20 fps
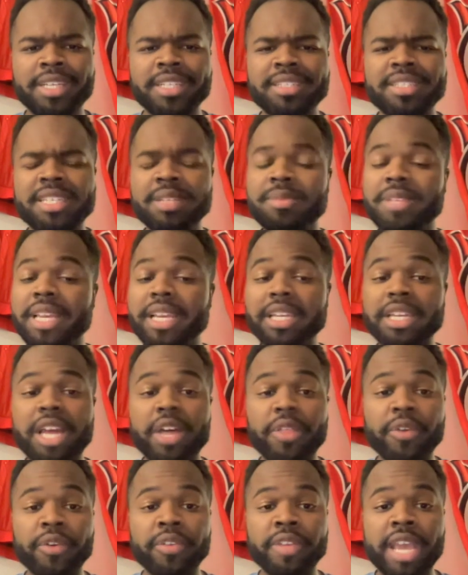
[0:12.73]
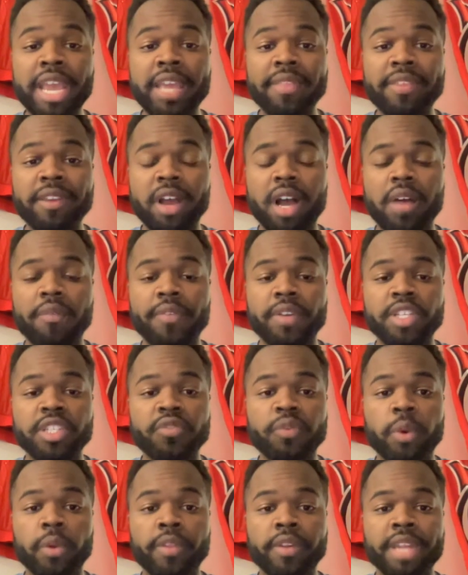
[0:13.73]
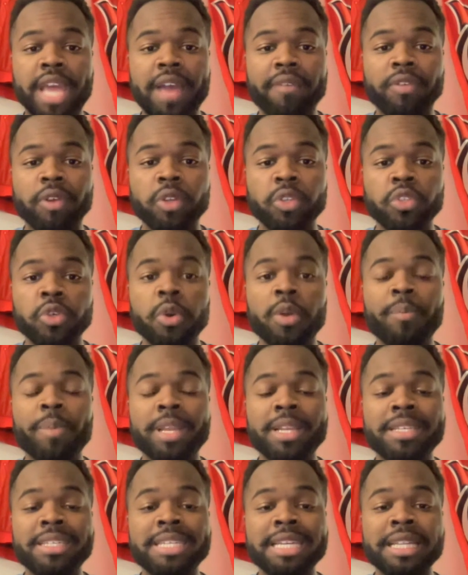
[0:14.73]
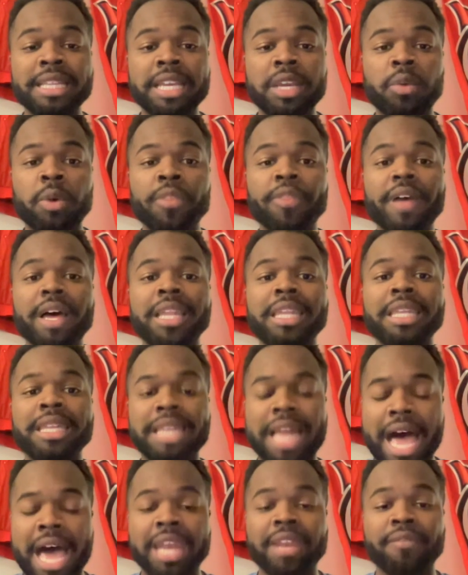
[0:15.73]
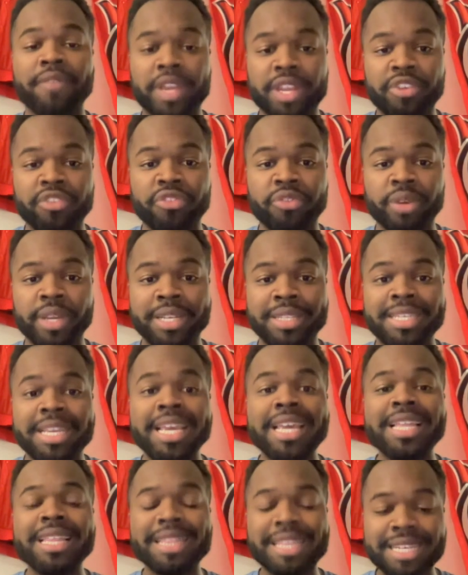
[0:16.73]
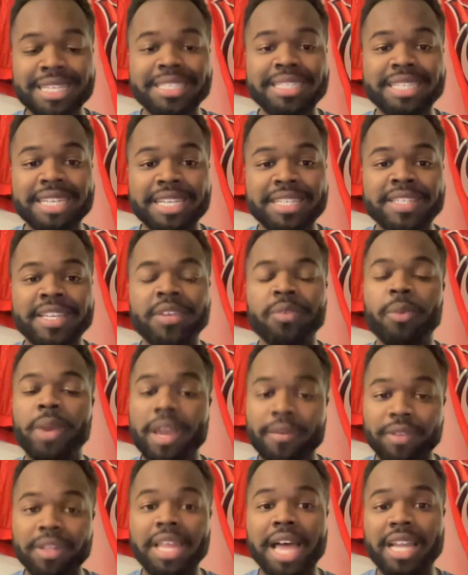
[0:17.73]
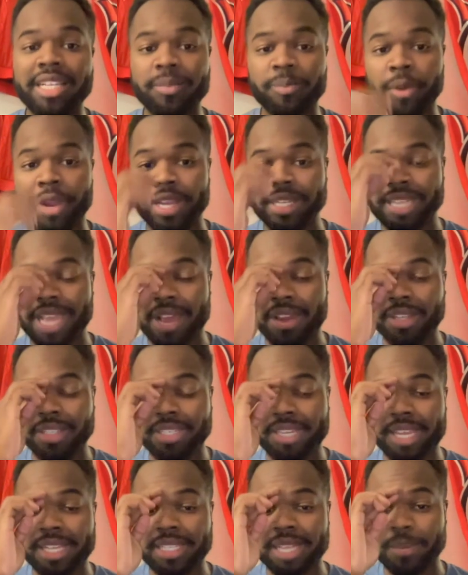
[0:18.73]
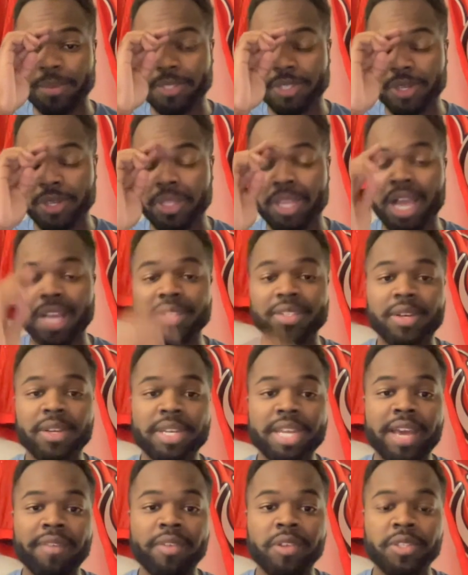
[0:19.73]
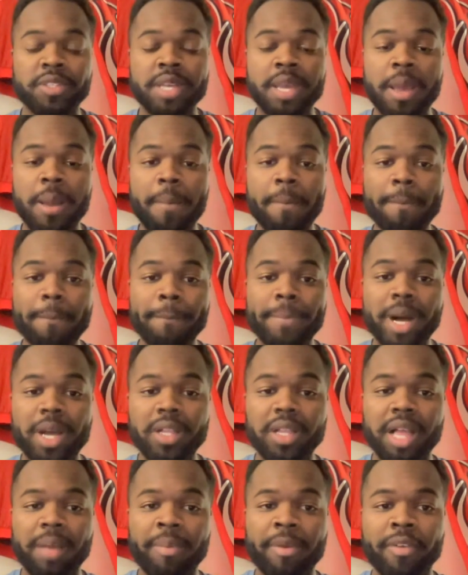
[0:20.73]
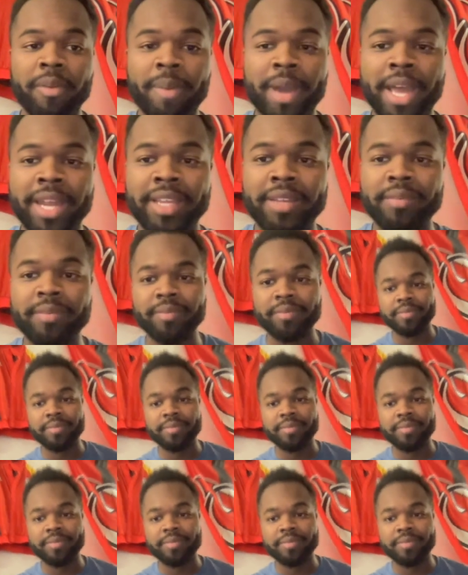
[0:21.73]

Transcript: Seems like another day at the office for the Devils, who have been dealing with a lot of injuries this season. We have a lot to break down in today's episode of Locked On Devils. Buckle up, everybody.